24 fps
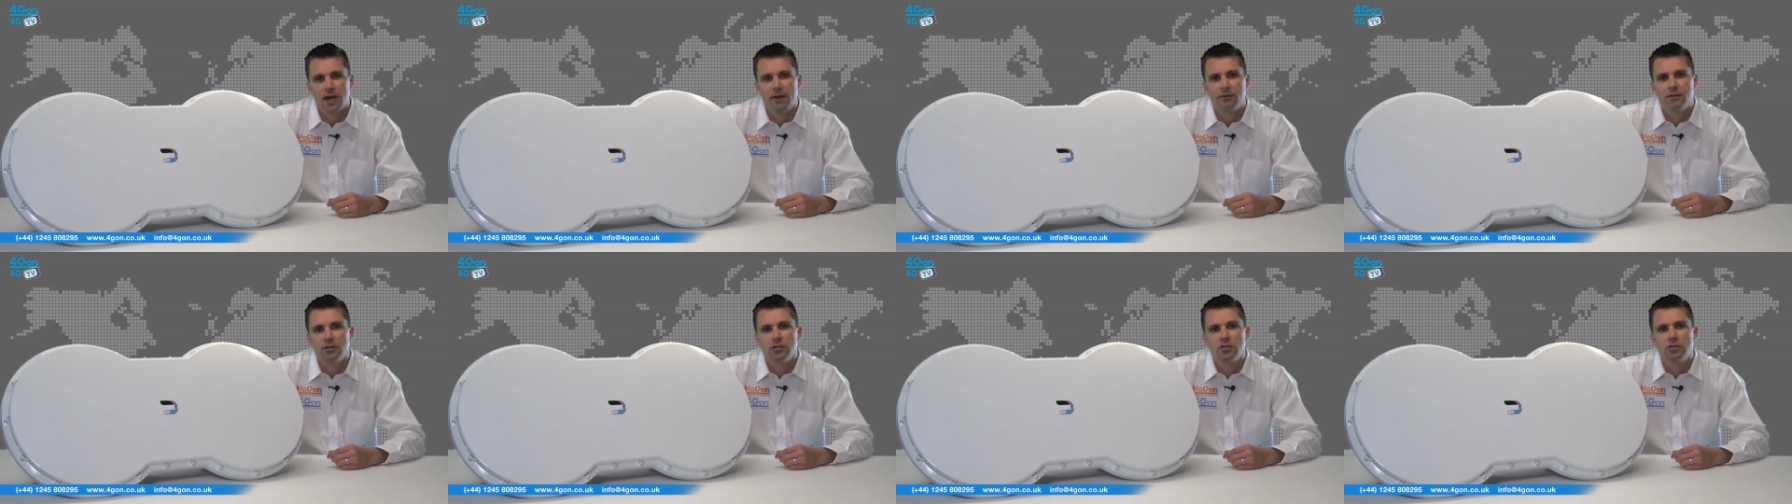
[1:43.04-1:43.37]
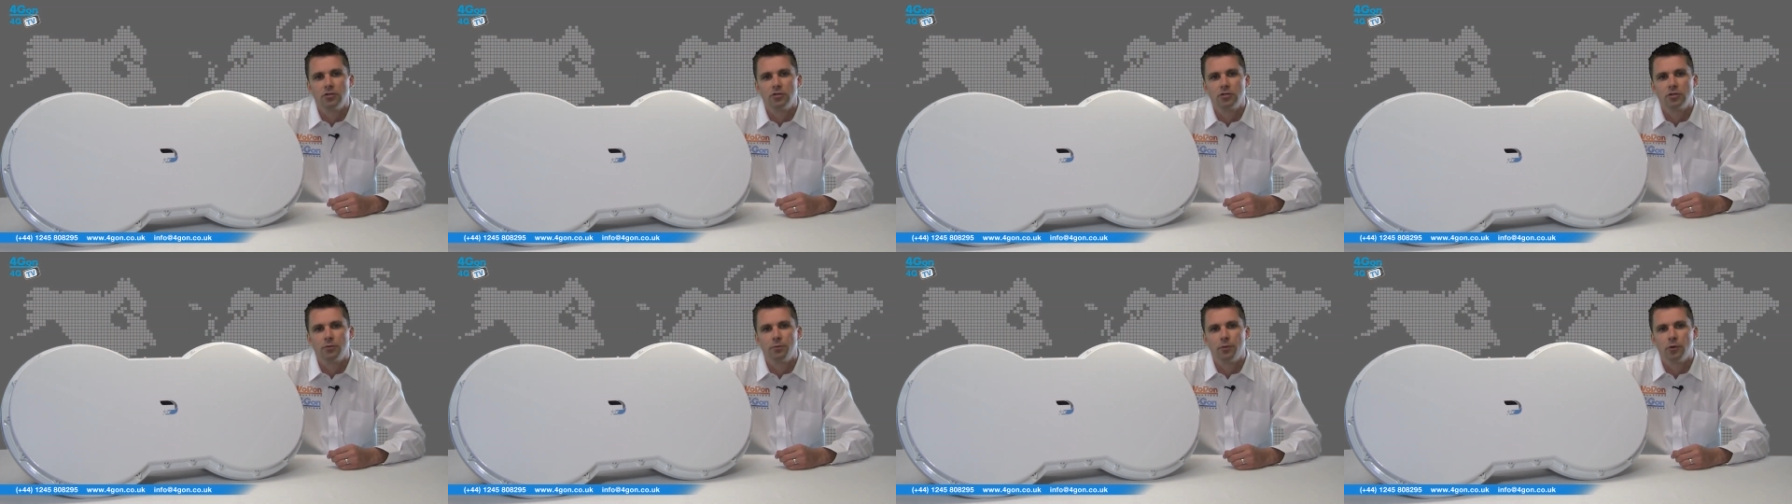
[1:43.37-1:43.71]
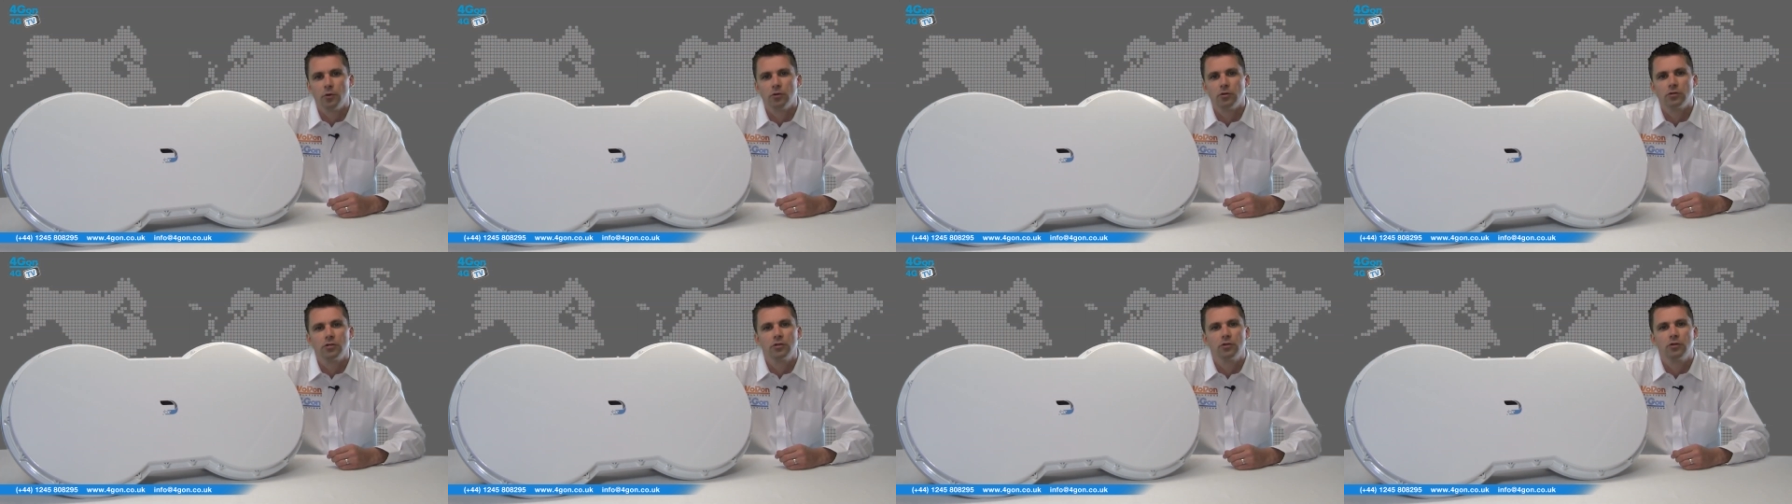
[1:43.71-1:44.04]
having to
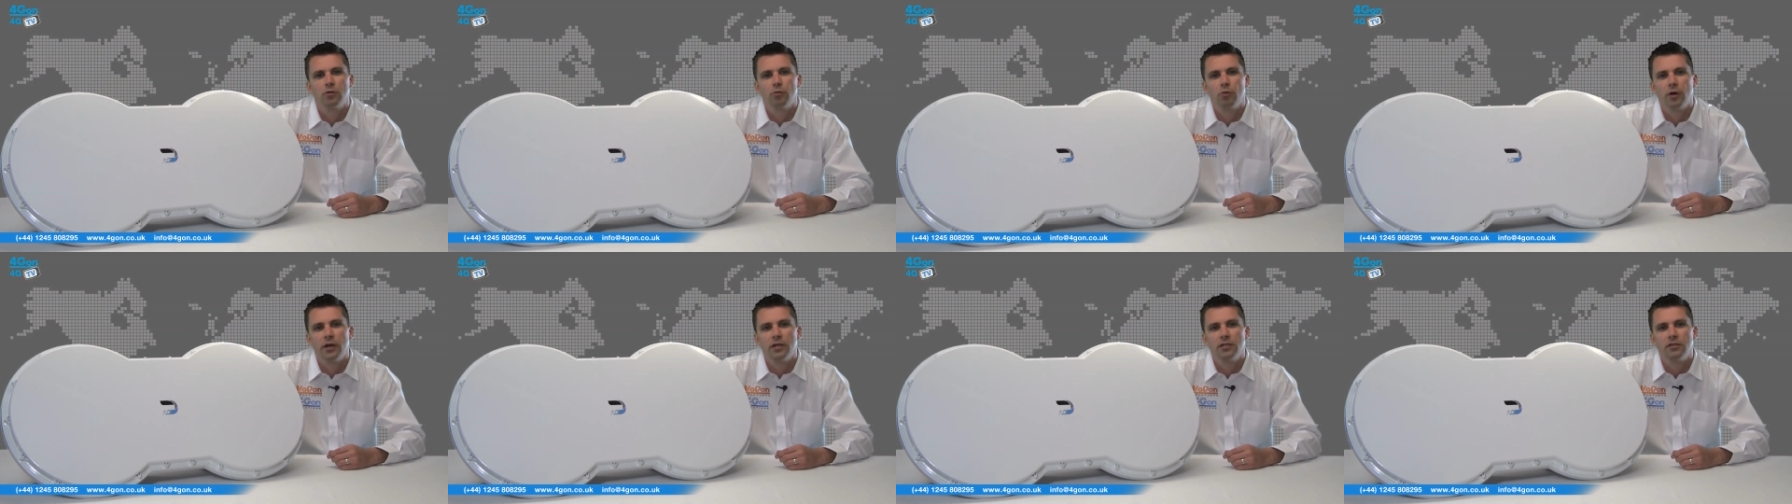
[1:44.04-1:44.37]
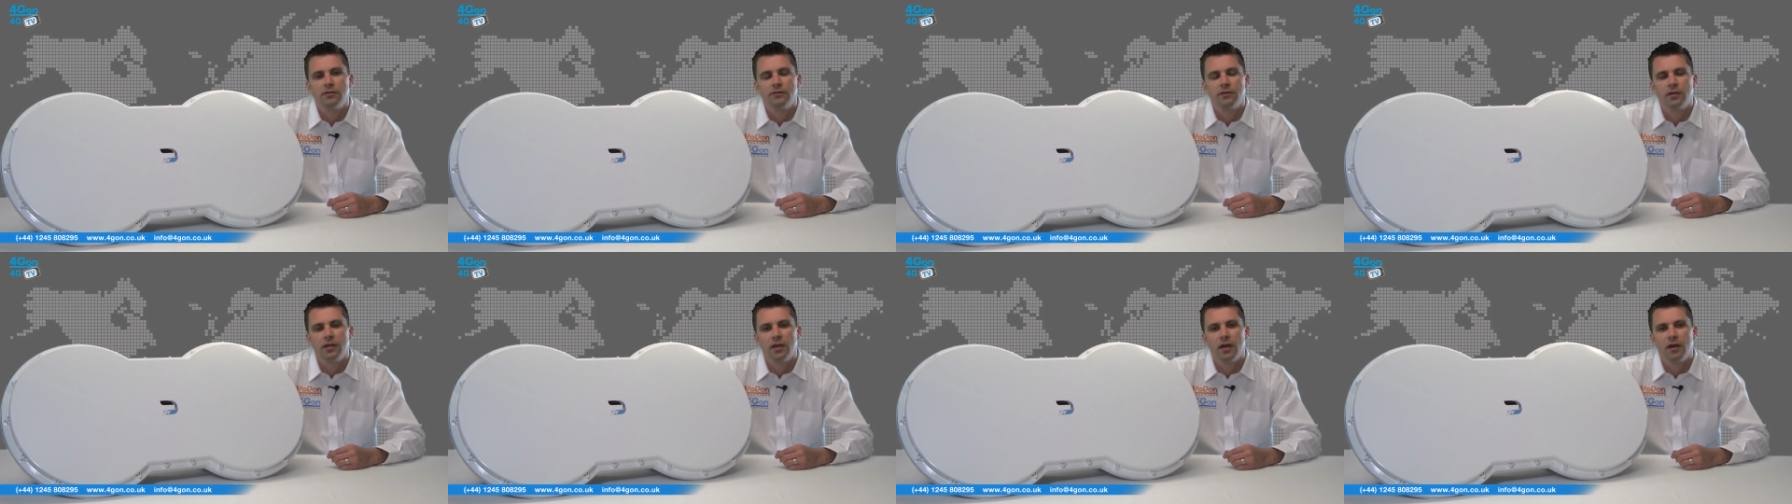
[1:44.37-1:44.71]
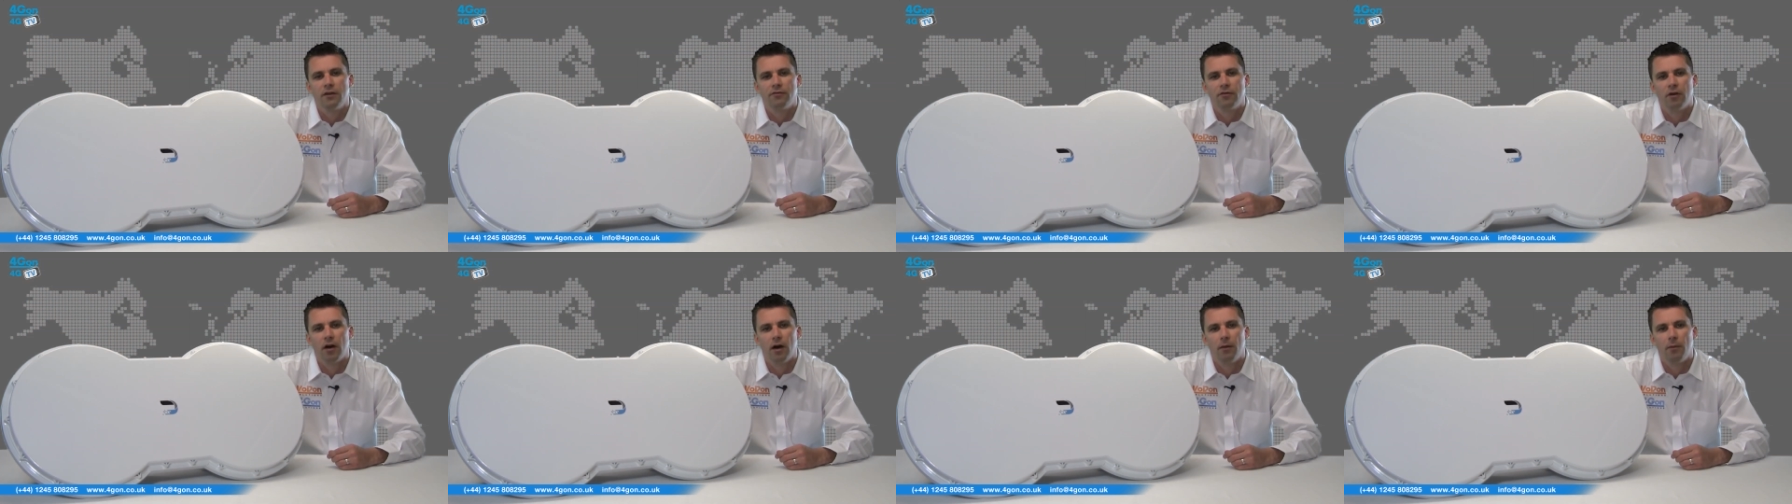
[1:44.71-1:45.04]
support the weight of the
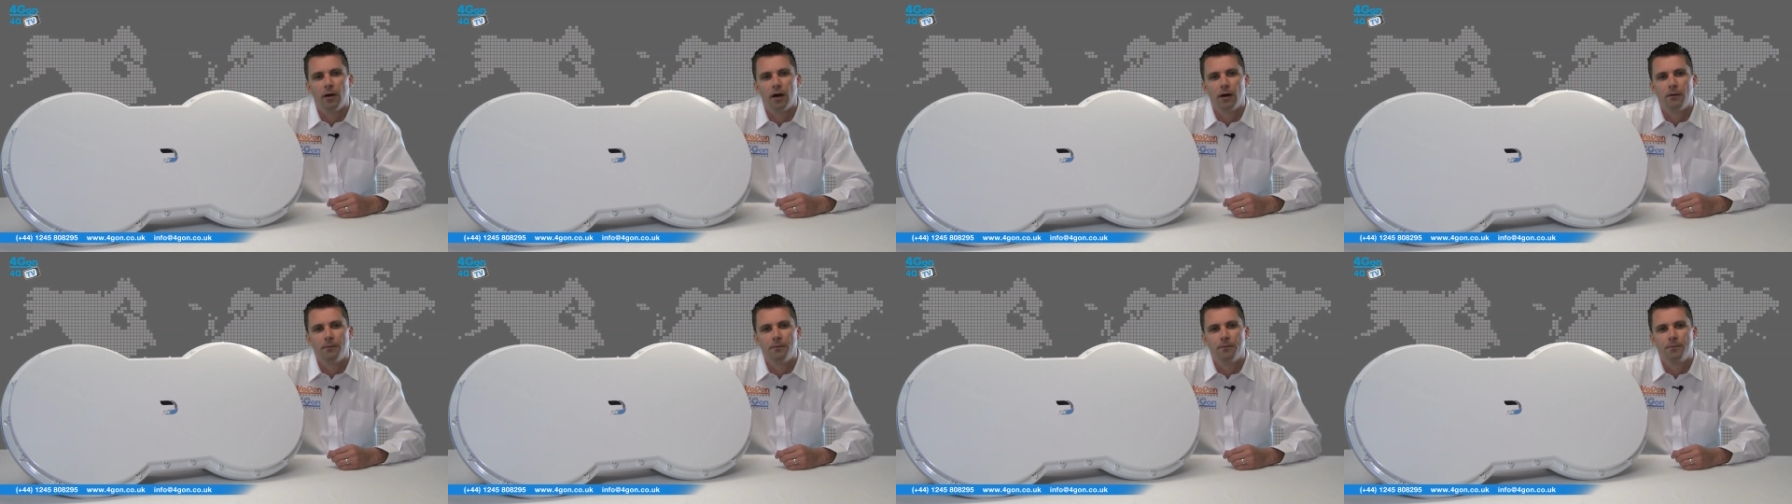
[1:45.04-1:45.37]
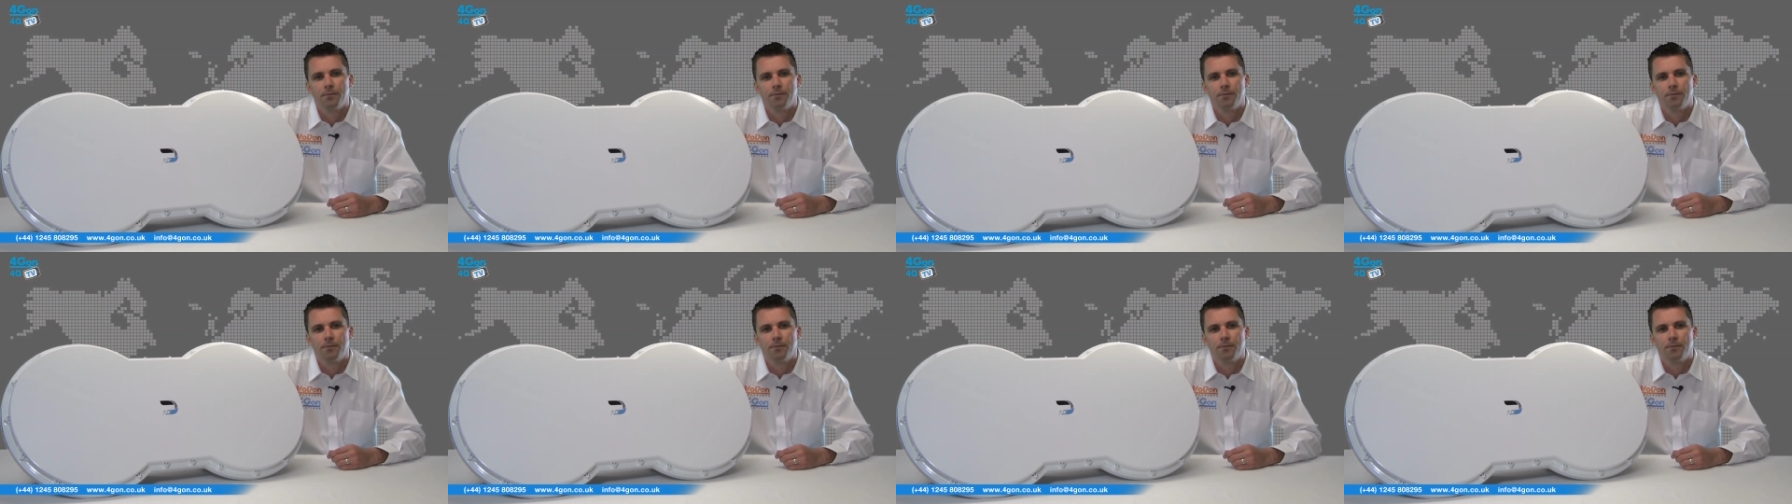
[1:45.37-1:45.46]
AirFiber.